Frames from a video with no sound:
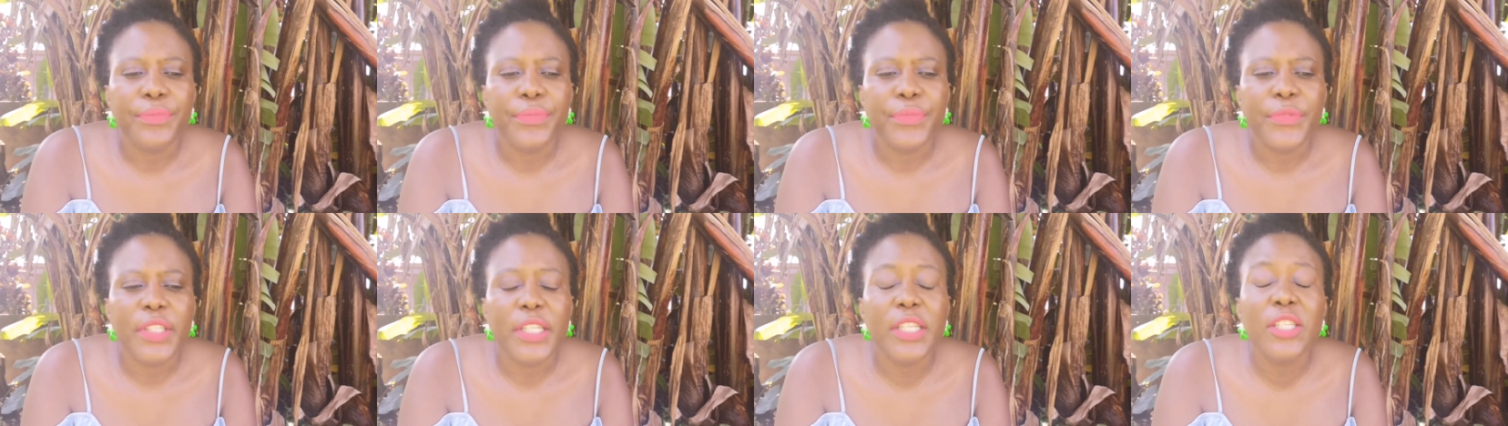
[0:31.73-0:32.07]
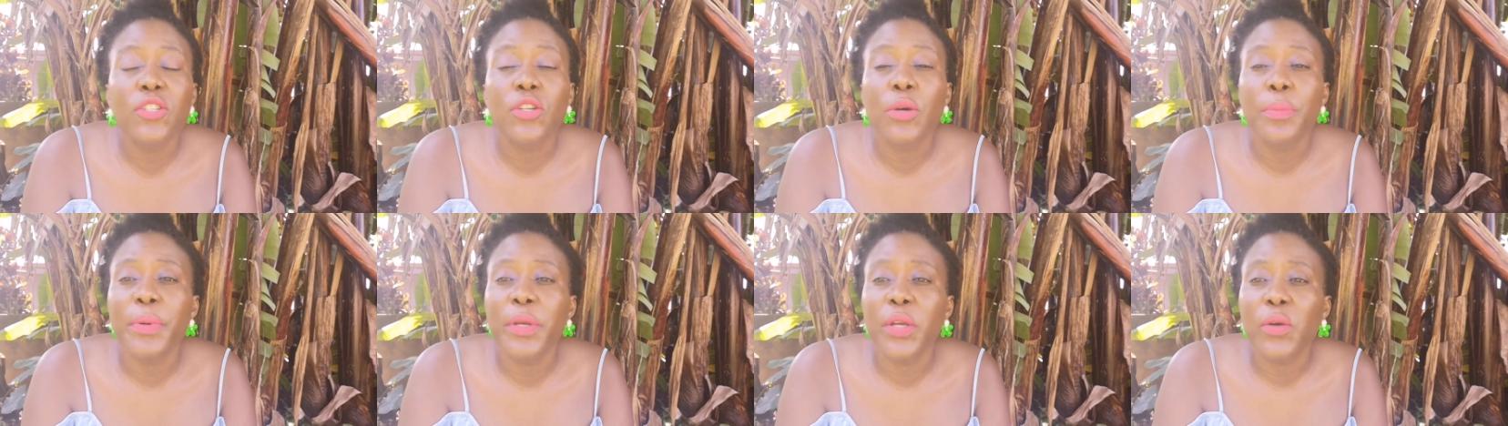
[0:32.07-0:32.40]
This
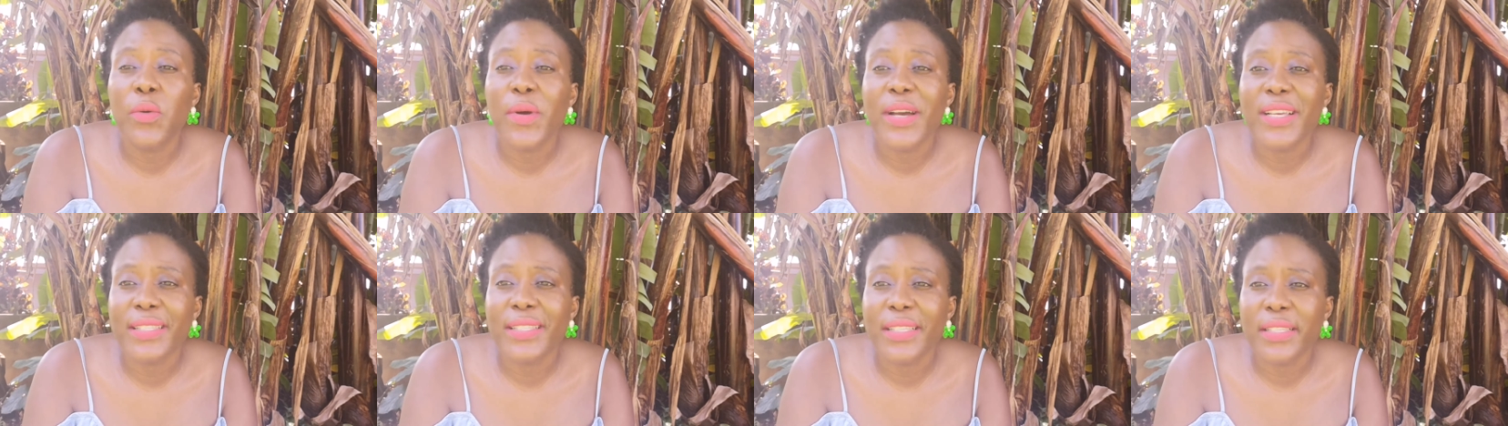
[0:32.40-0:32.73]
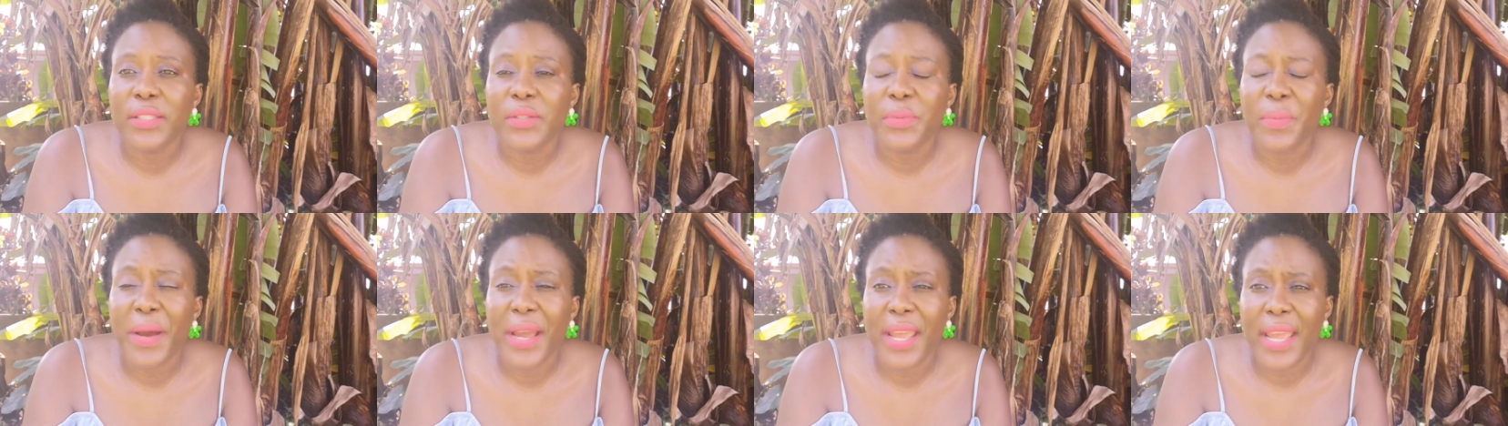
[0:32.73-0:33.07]
topic was
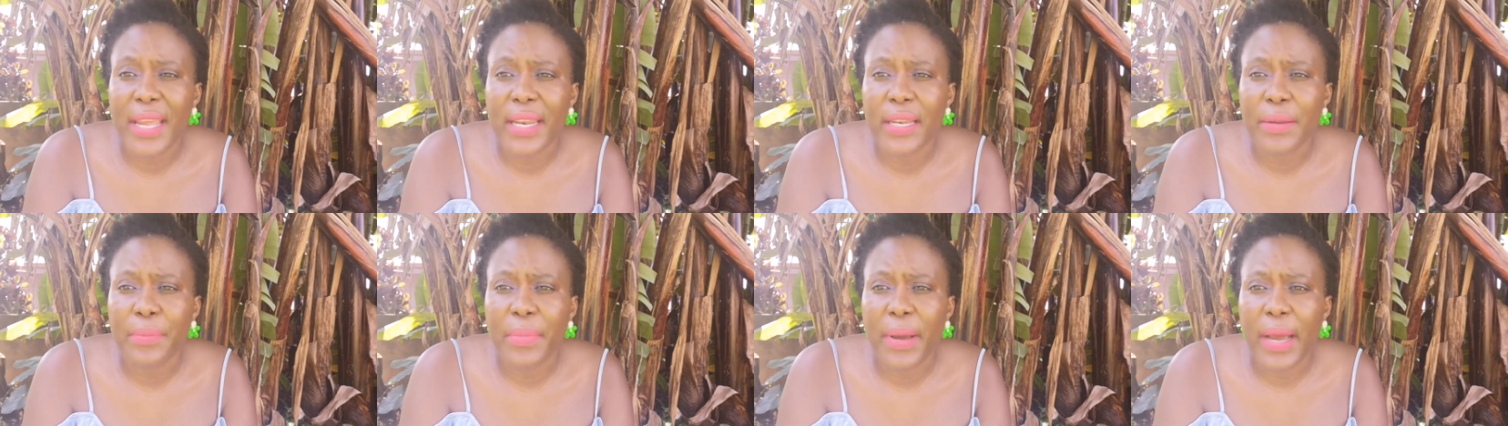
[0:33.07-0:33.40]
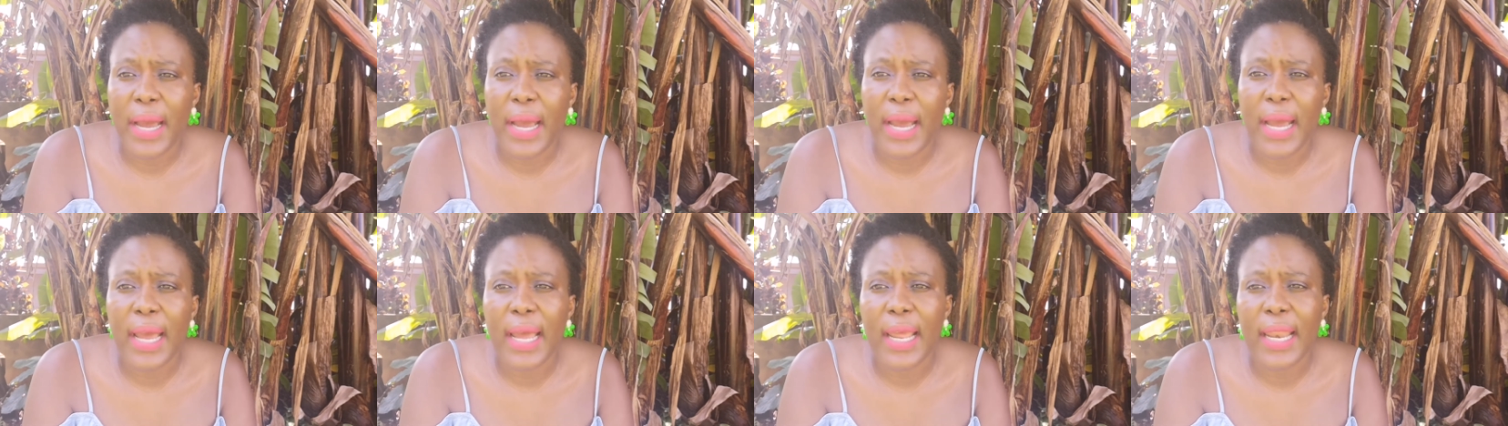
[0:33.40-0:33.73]
inspired
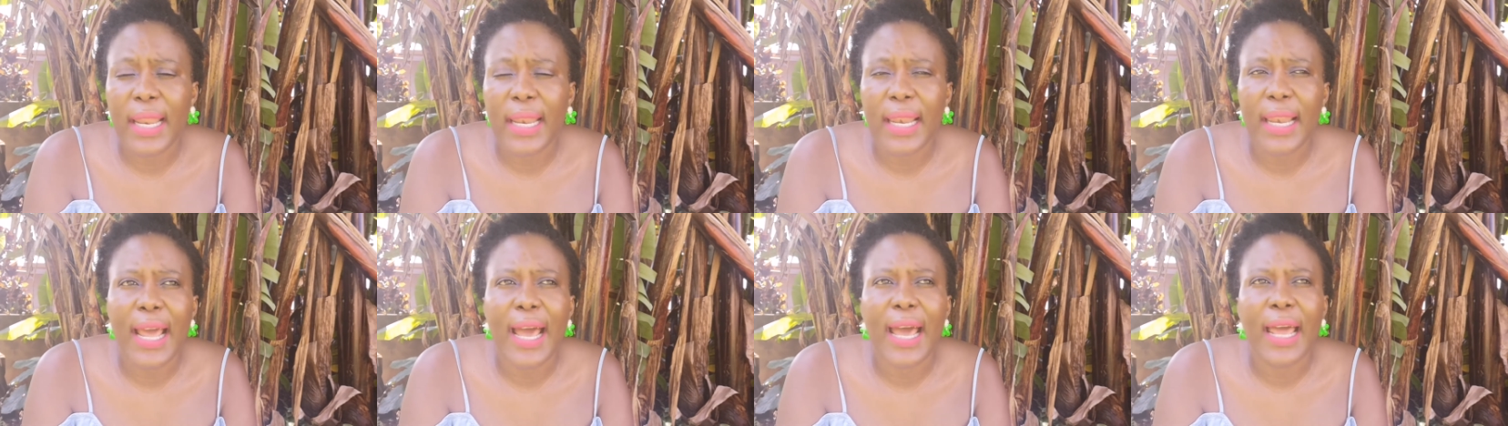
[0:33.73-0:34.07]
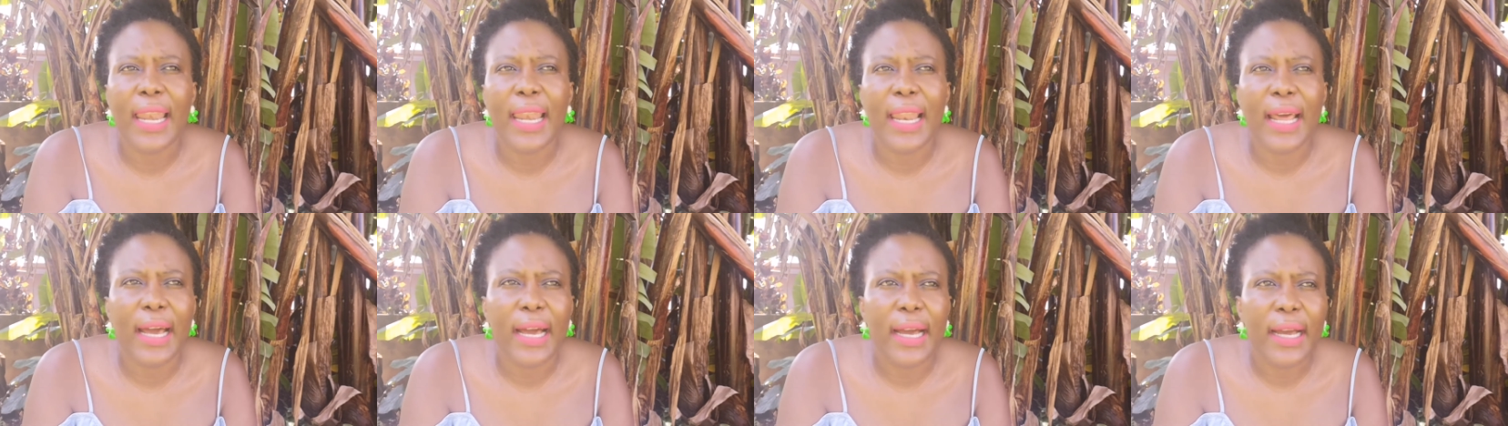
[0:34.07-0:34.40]
by
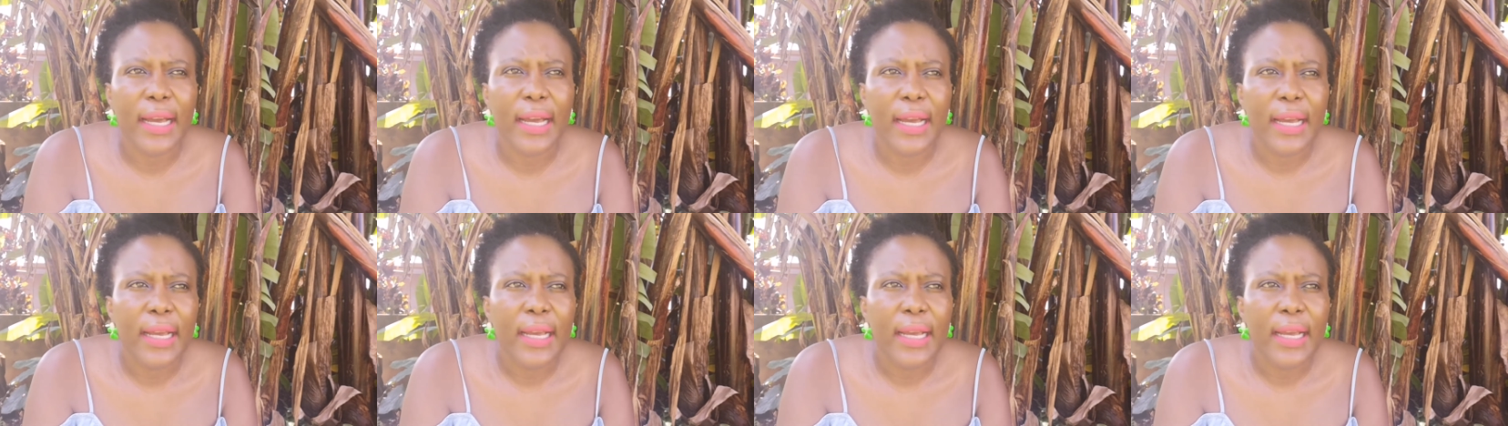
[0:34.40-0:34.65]
Lala